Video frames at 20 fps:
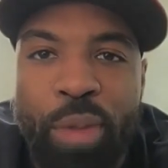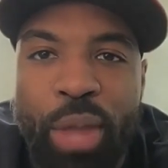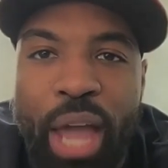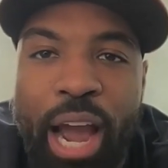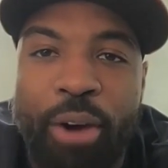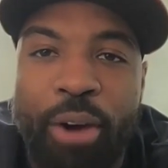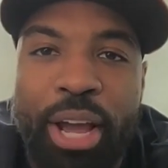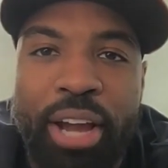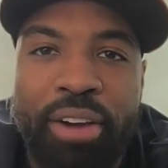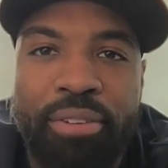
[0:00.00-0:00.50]

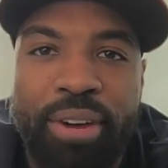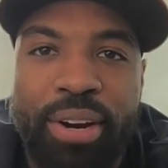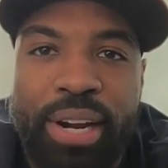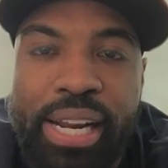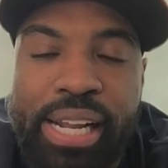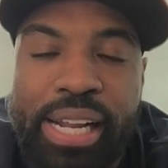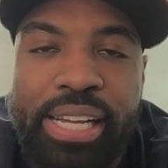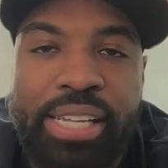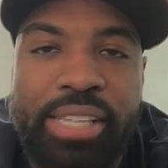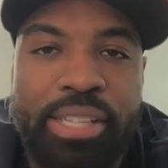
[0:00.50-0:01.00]
However,
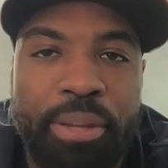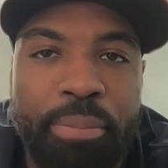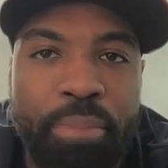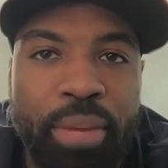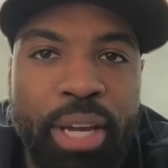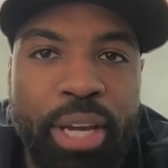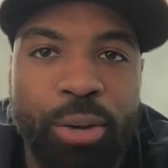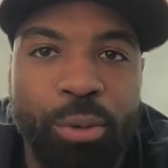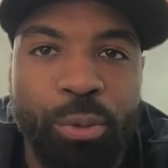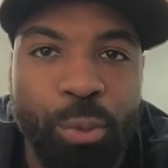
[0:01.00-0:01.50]
it is a
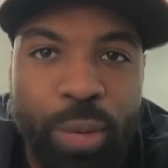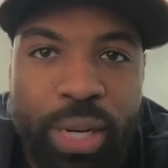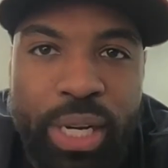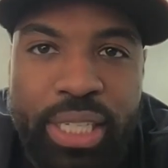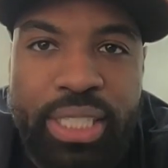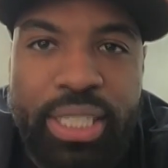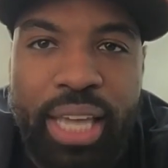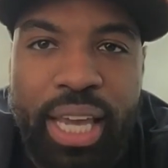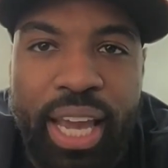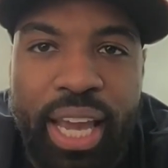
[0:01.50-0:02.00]
big
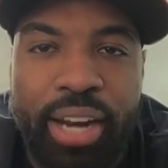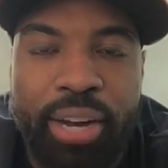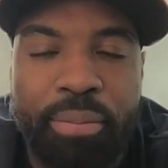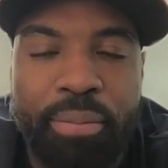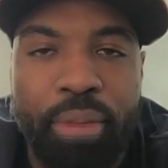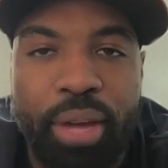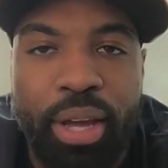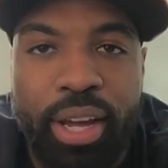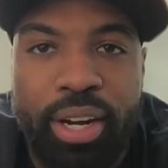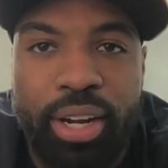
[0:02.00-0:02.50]
risk and a
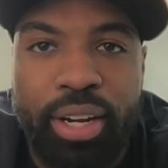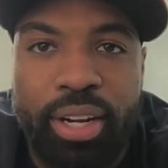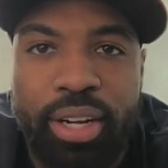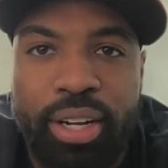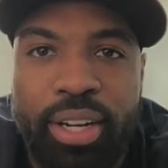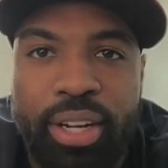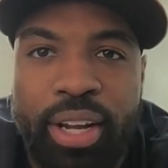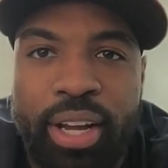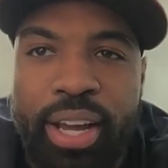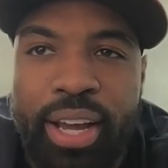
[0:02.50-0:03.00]
and
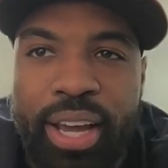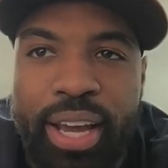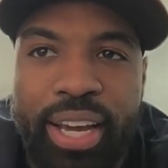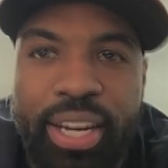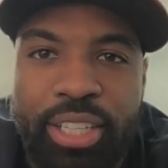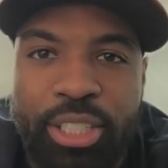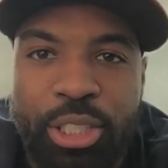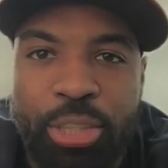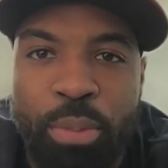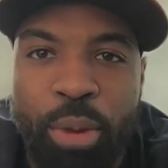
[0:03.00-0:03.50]
a
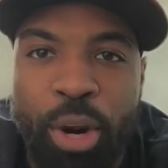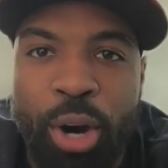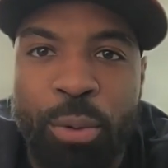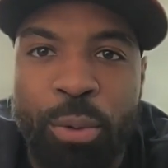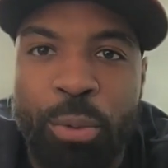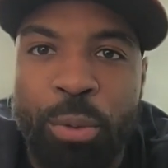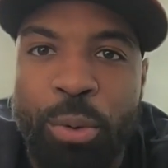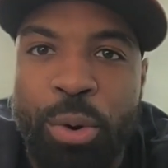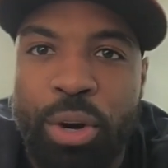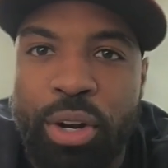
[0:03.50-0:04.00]
and a small
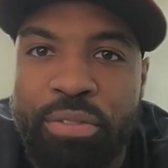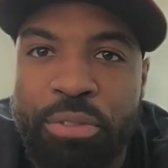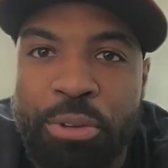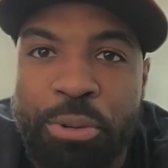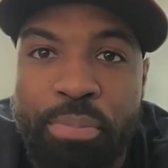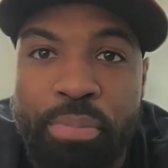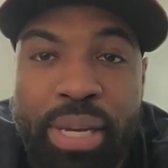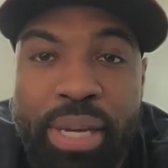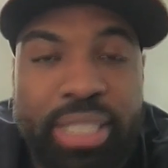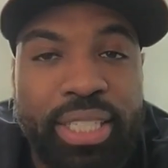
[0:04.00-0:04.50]
reward. If
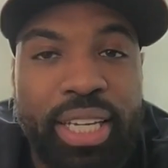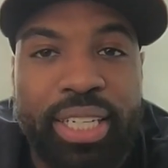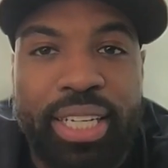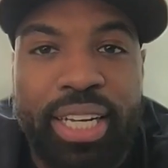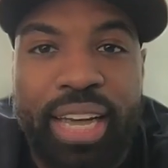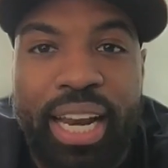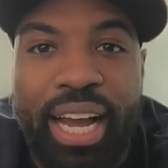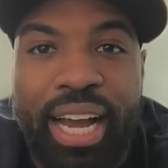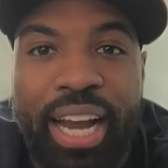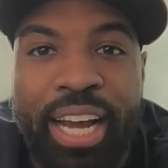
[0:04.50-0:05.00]
you miss at
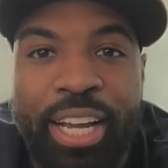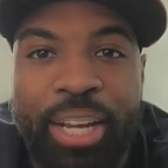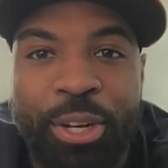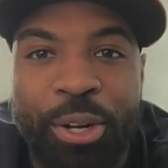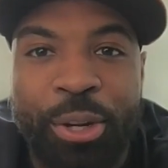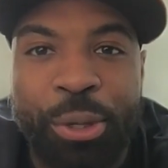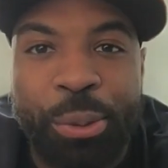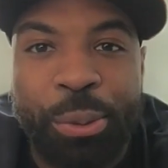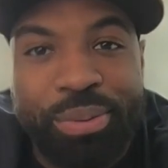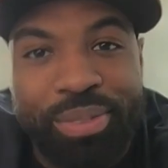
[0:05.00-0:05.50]
the line, you
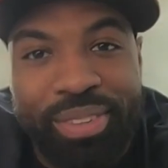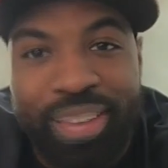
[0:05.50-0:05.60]
know,